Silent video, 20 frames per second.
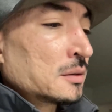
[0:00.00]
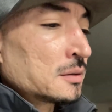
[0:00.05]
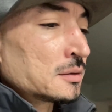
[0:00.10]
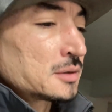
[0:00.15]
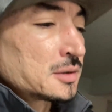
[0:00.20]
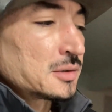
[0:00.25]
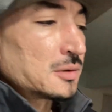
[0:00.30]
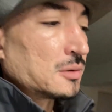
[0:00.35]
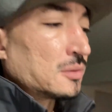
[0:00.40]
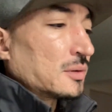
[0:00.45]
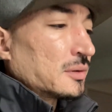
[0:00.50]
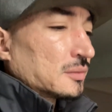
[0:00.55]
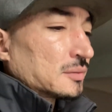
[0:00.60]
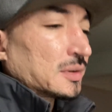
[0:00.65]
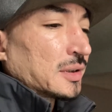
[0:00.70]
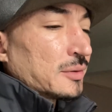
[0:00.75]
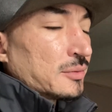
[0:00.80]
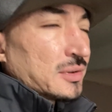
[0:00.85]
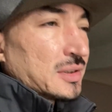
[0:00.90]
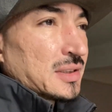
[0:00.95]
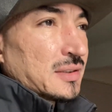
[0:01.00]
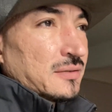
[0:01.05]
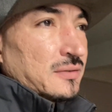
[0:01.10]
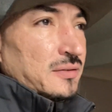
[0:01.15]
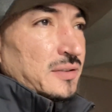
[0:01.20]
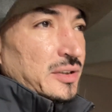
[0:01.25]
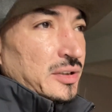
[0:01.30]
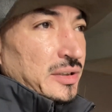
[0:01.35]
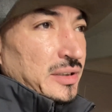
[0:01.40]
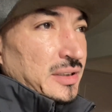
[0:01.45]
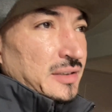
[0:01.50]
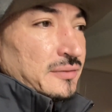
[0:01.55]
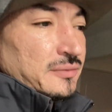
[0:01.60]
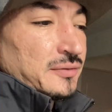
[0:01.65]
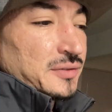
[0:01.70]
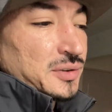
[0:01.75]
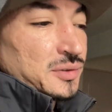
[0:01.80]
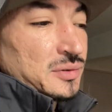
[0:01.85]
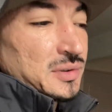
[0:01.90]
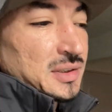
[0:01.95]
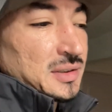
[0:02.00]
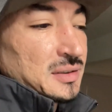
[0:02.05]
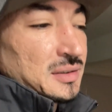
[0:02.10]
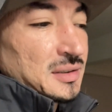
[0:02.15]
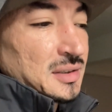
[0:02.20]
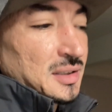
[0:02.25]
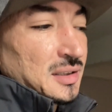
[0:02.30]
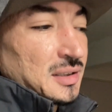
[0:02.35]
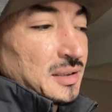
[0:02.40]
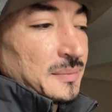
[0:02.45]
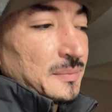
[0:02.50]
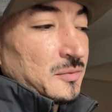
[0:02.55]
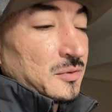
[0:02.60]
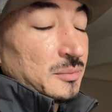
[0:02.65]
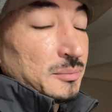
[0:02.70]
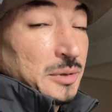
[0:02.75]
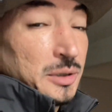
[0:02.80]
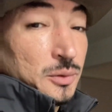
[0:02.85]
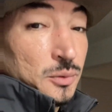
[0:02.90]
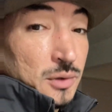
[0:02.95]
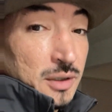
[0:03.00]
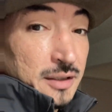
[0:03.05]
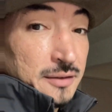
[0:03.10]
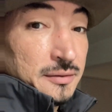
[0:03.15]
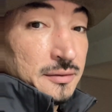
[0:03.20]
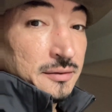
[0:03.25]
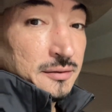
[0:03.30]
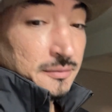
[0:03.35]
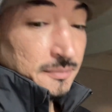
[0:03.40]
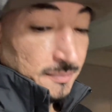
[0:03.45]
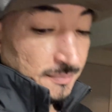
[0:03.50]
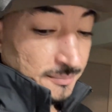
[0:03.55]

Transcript: So it was a very confusing time for my wife.